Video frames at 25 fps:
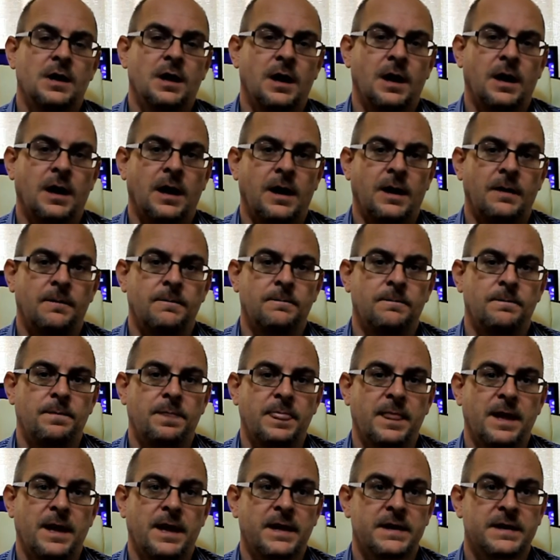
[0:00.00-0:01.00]
um,
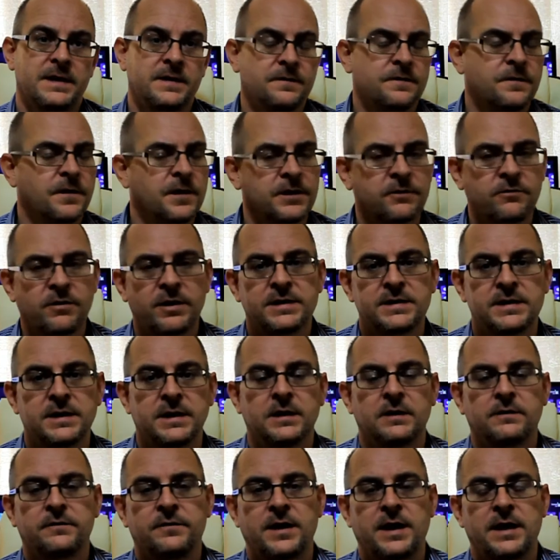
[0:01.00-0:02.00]
and I didn't find a great
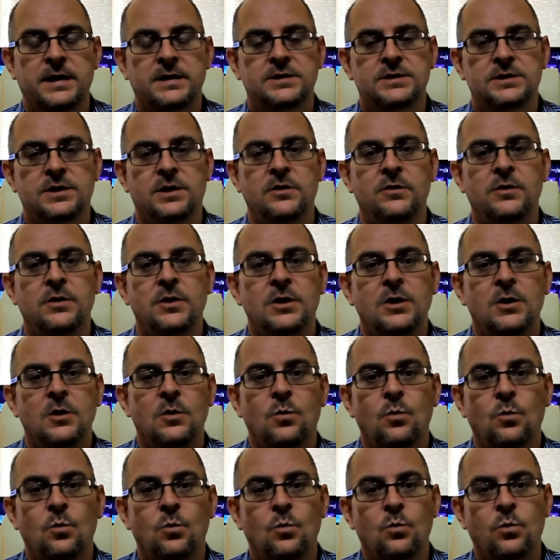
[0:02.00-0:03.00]
deal of that so
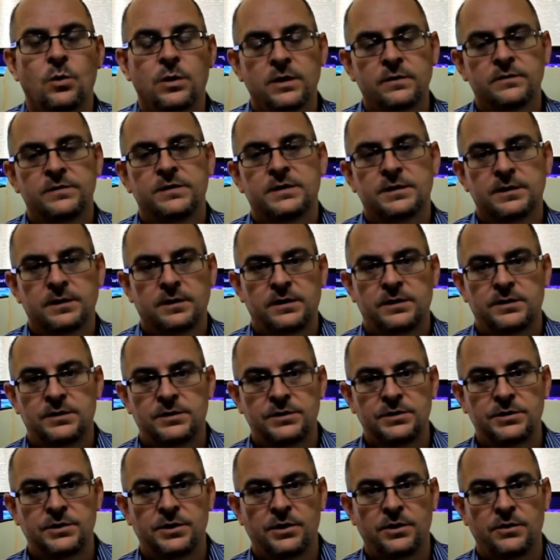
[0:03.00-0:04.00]
what I've decided
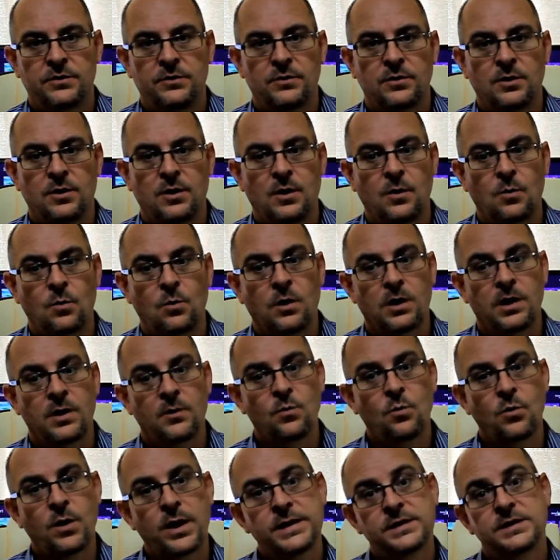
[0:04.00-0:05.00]
to do while
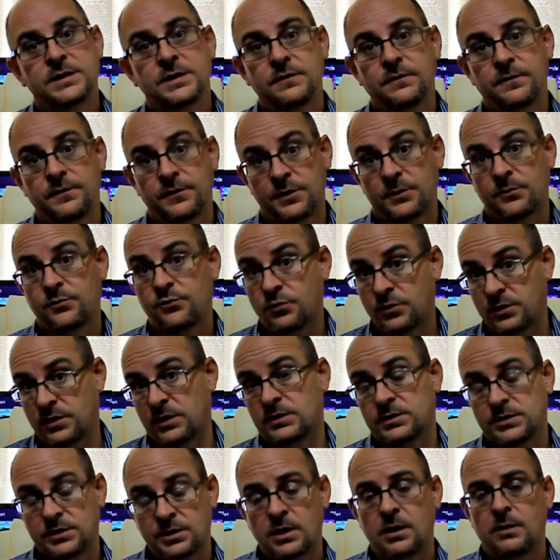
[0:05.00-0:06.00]
I'm waiting for the
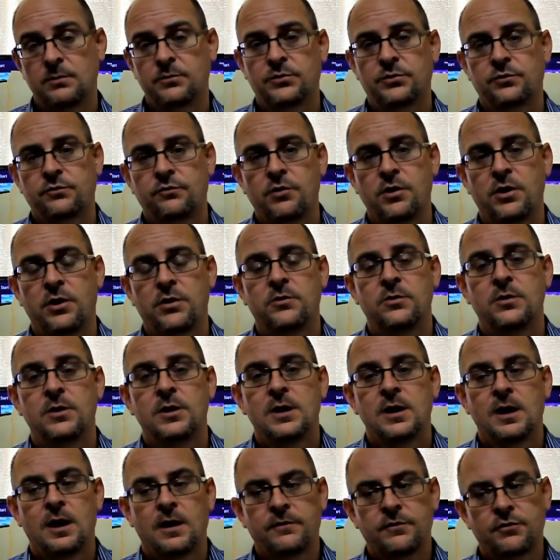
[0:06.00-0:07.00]
product to come through
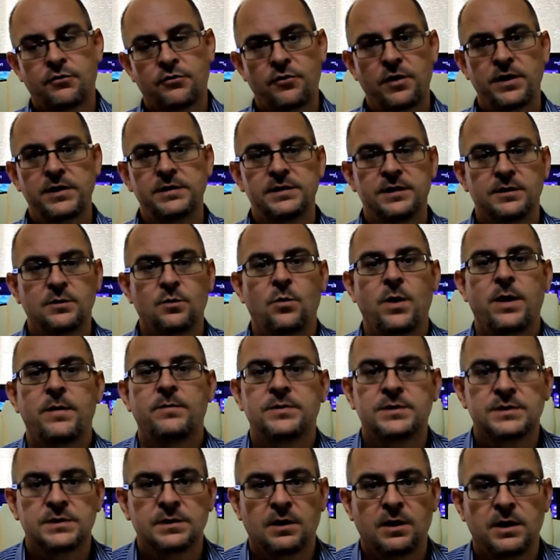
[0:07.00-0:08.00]
I've created a
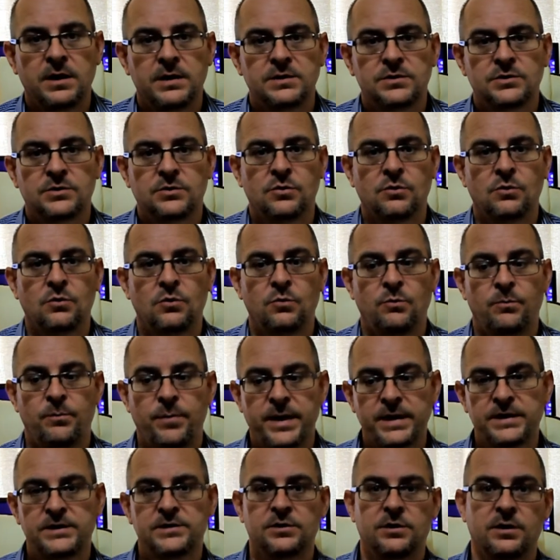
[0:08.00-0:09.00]
website called
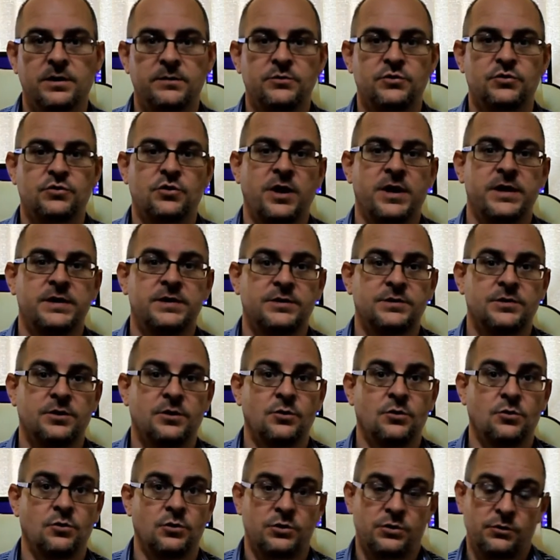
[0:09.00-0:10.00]

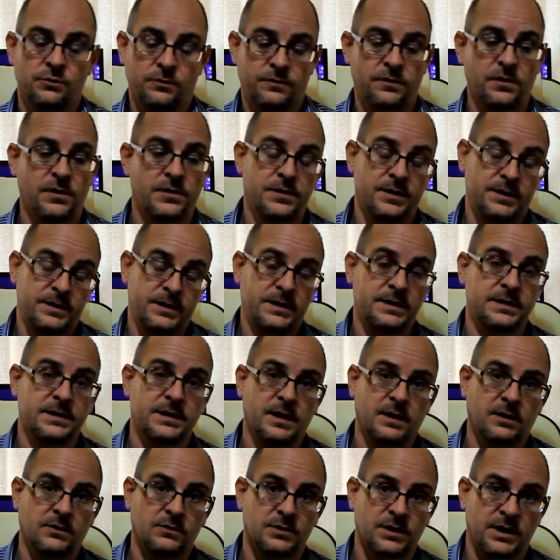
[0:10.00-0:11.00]
bedtimetrader.org you'll find the
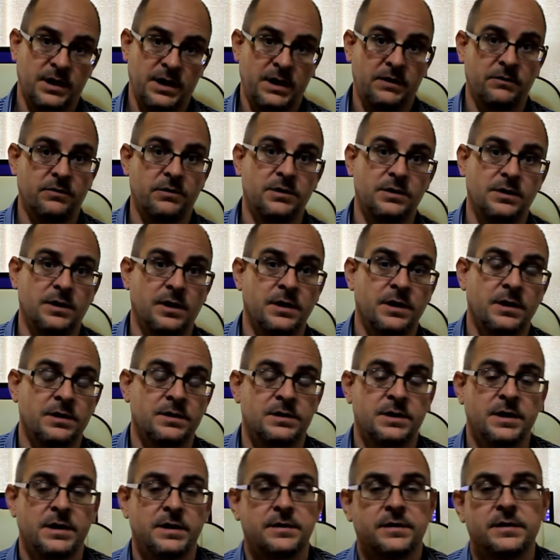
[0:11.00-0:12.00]
details here and, and
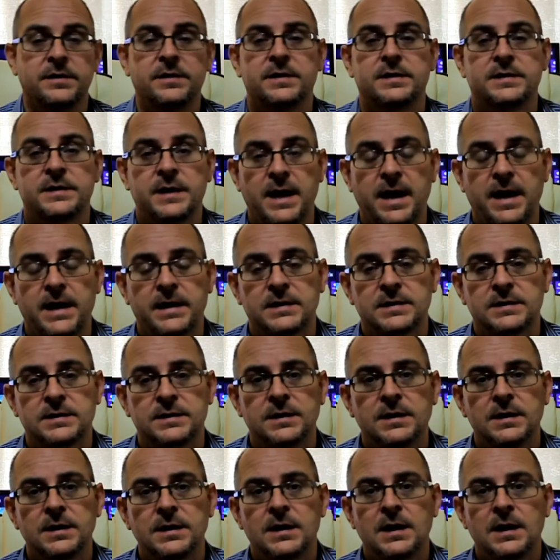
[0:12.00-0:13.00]
underneath in the
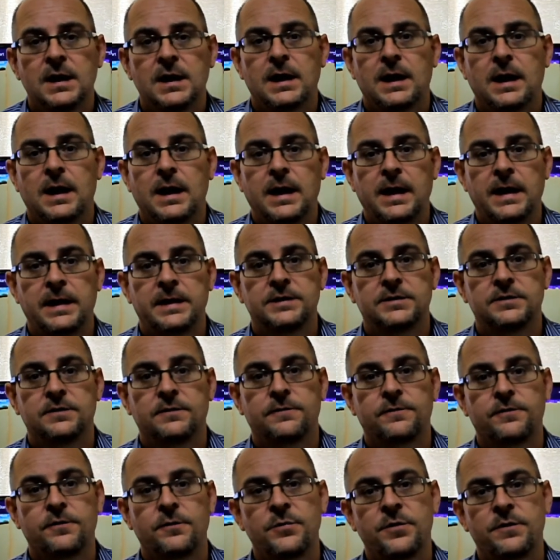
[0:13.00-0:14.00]
text and
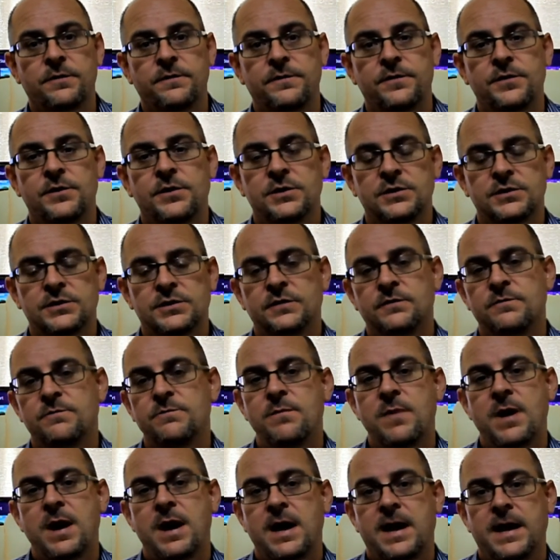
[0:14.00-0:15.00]
from the 1st of
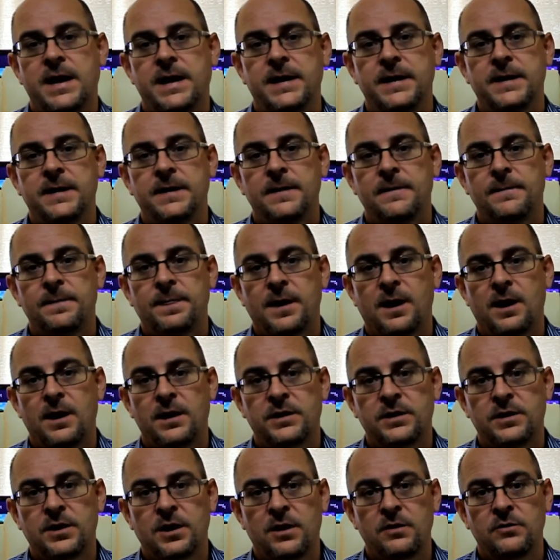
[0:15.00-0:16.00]
May
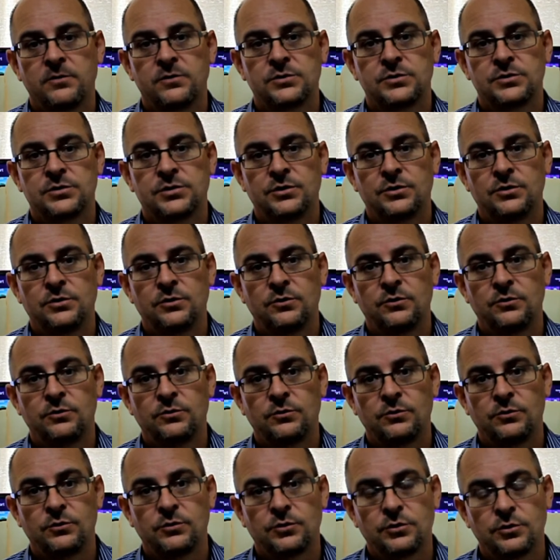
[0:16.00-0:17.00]
I'm going
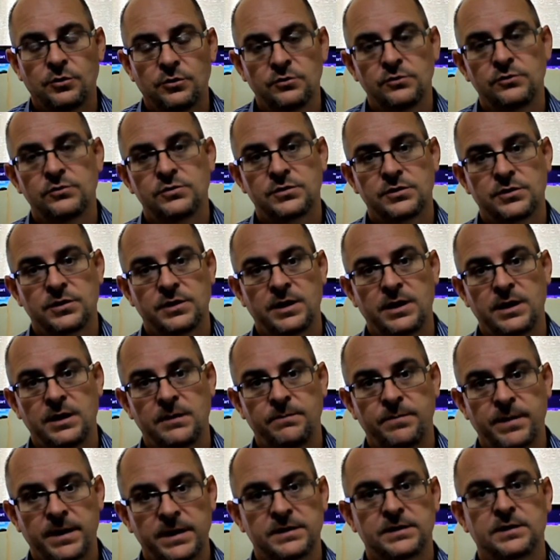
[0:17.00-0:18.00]
to use the
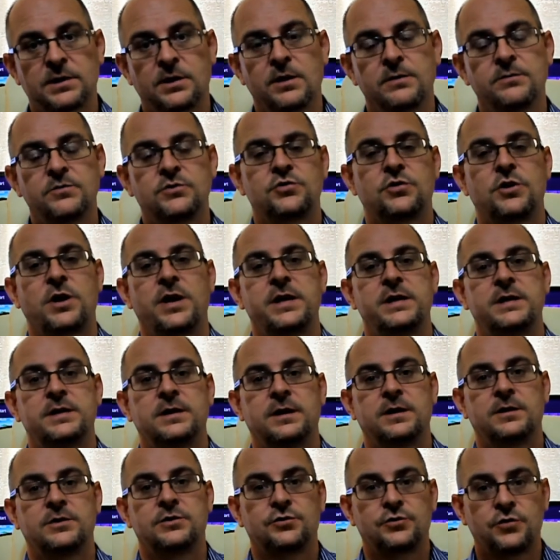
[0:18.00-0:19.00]
Bedtime
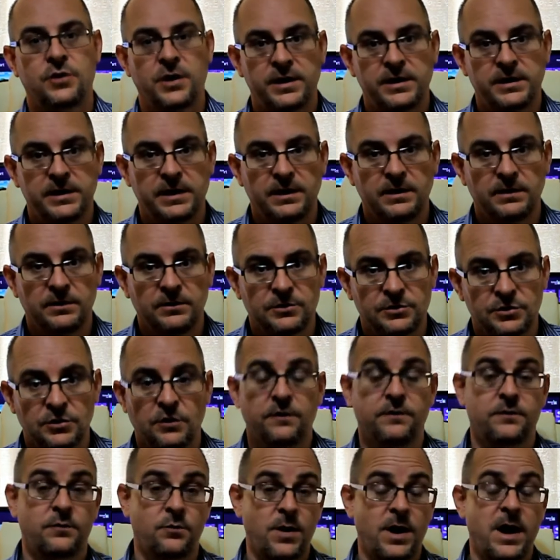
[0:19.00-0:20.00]
Trader trading
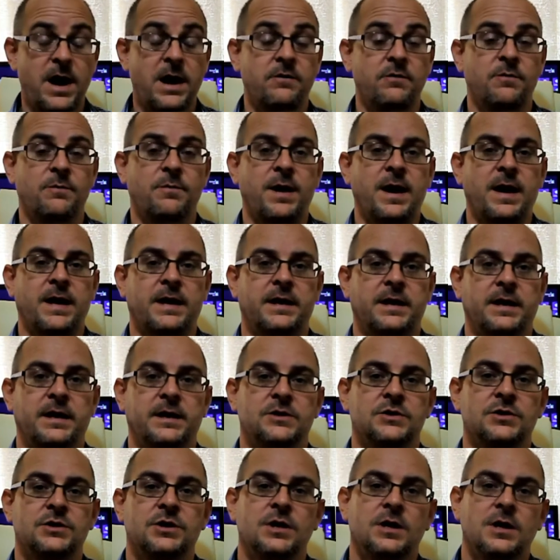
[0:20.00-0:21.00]
software and
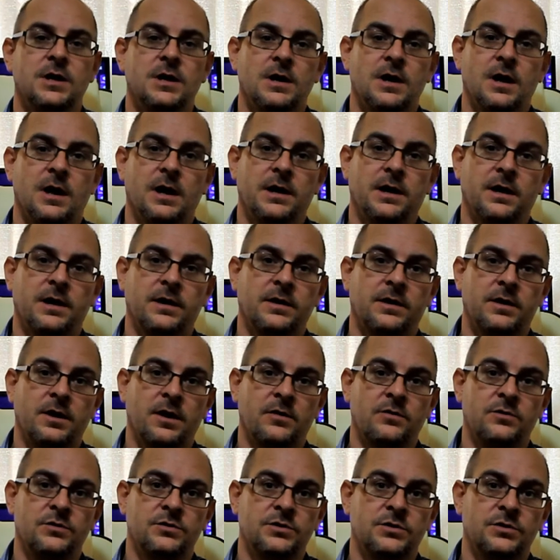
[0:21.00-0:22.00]
package and I'm
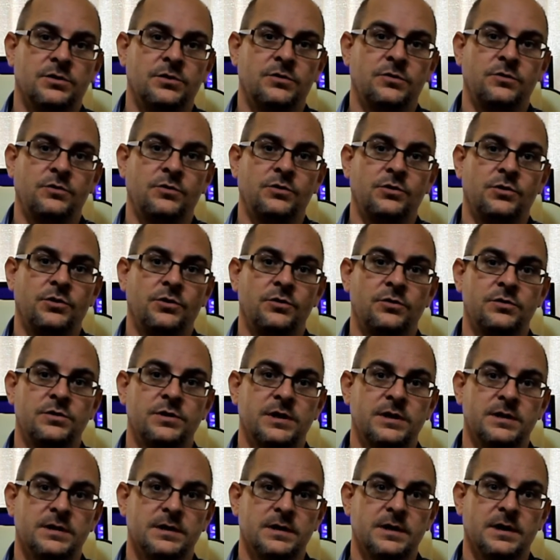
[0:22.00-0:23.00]
going to use
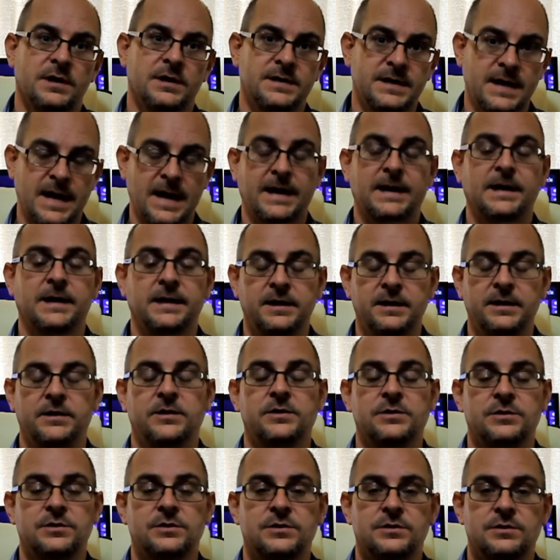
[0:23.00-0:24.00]
it exactly
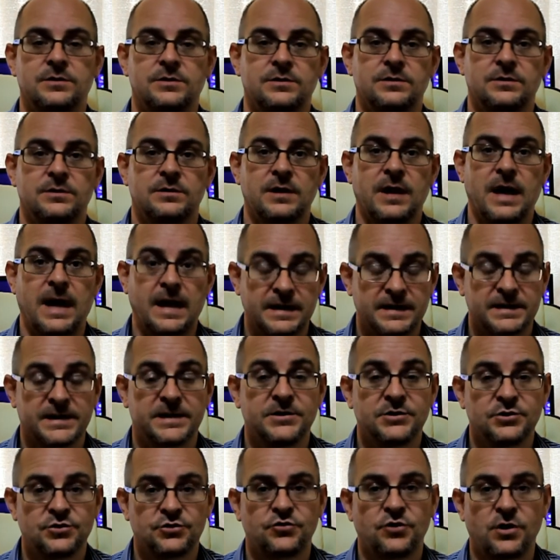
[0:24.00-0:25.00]
as as
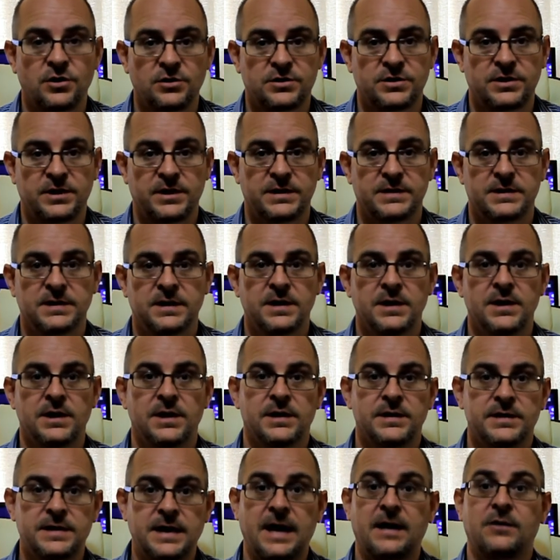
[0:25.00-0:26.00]
instructed
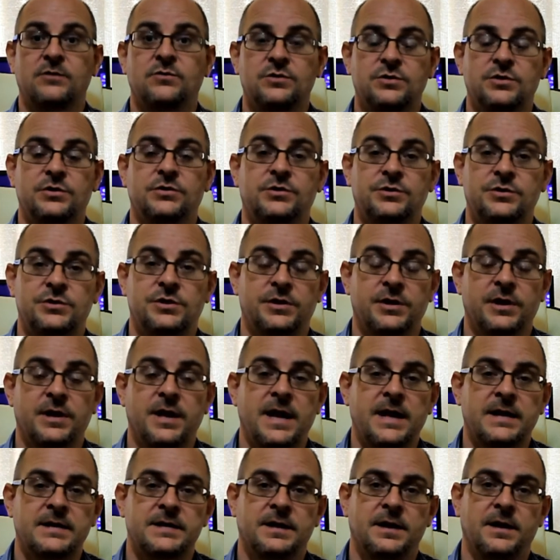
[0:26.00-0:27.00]
down to, to the
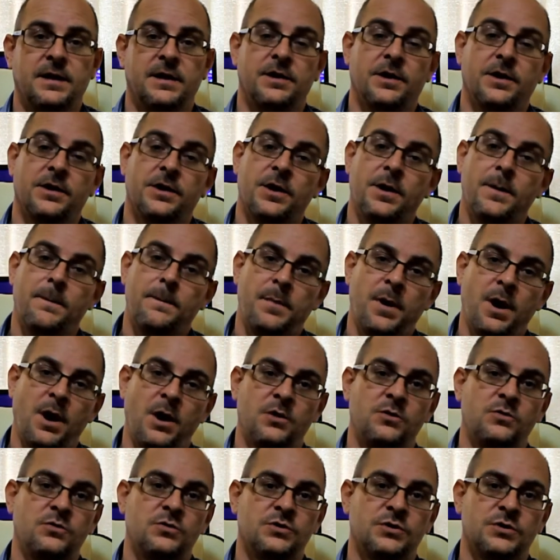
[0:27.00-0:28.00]
letter and I'm going to
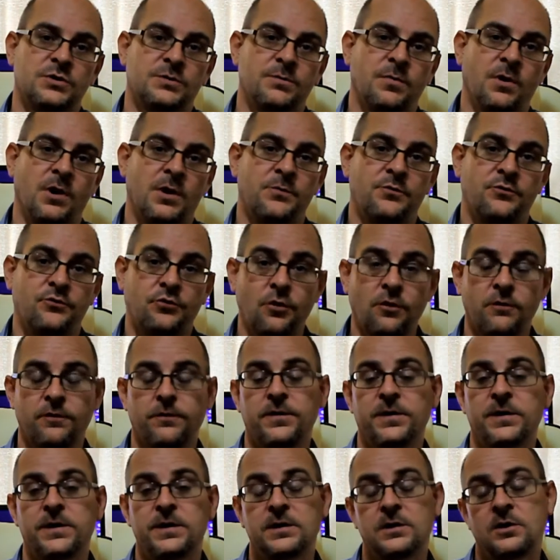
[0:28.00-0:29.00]
post my
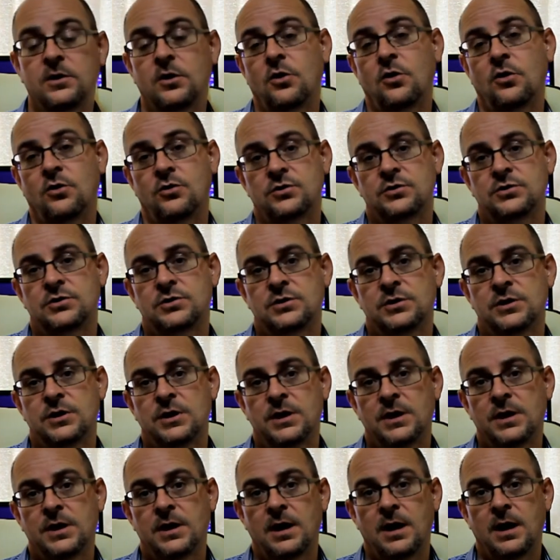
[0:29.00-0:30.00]
profit and loss
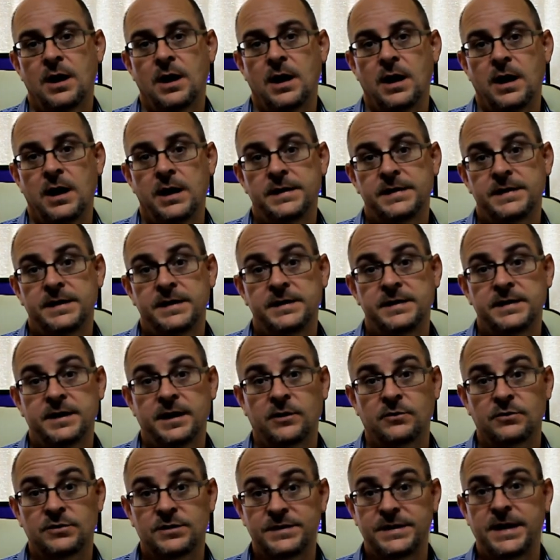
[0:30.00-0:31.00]
uh,
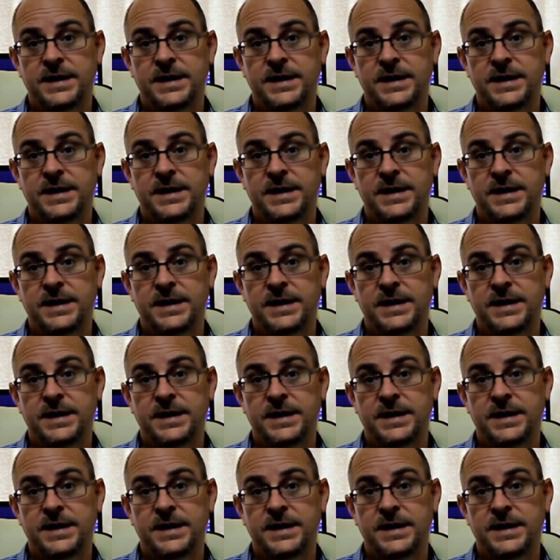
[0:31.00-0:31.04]
details